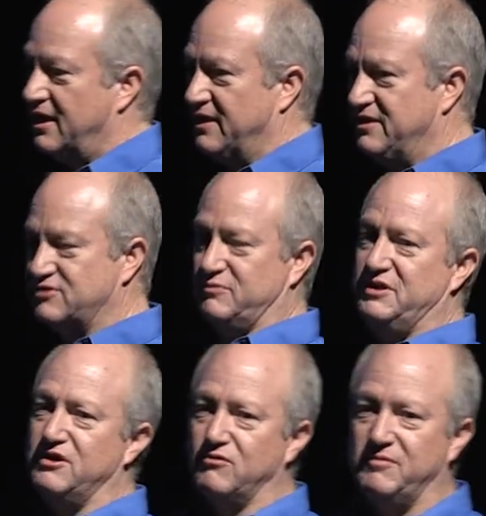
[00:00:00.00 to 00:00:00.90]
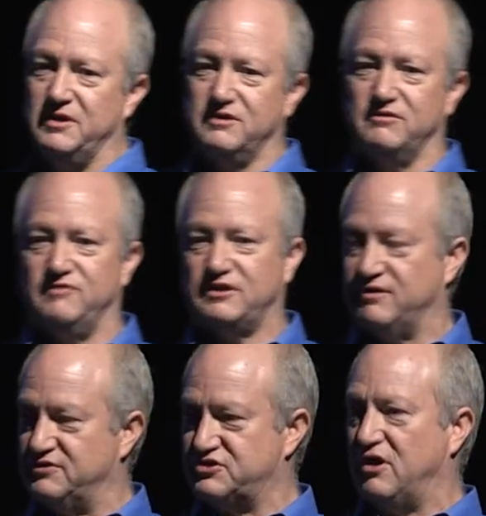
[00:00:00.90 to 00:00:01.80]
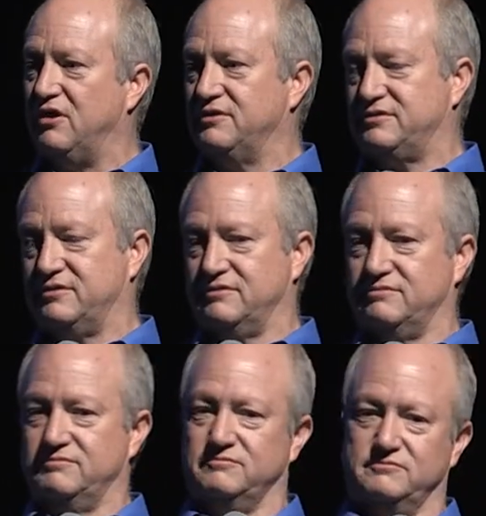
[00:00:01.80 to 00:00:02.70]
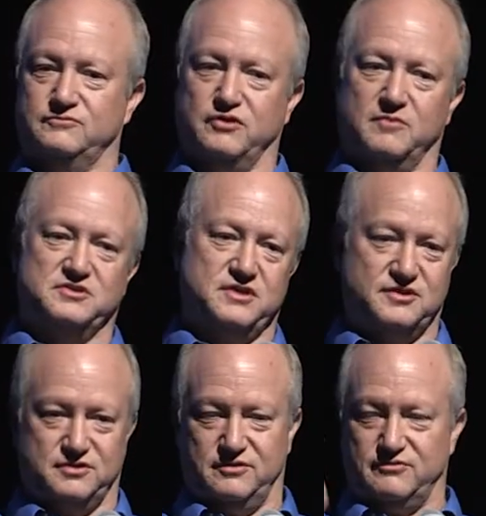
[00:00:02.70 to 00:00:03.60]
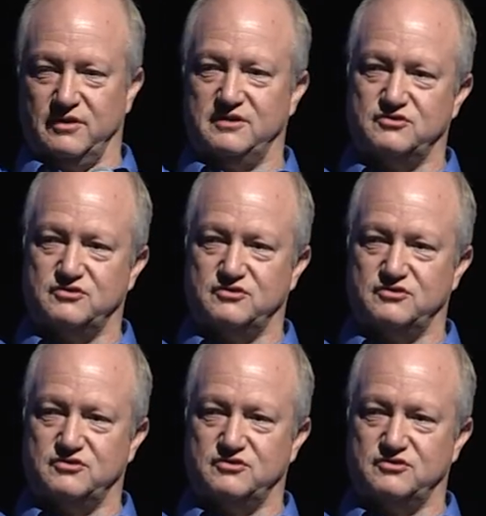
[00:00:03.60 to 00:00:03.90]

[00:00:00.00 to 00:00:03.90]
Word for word: and these would be young women convicted of assault, drug possession, drug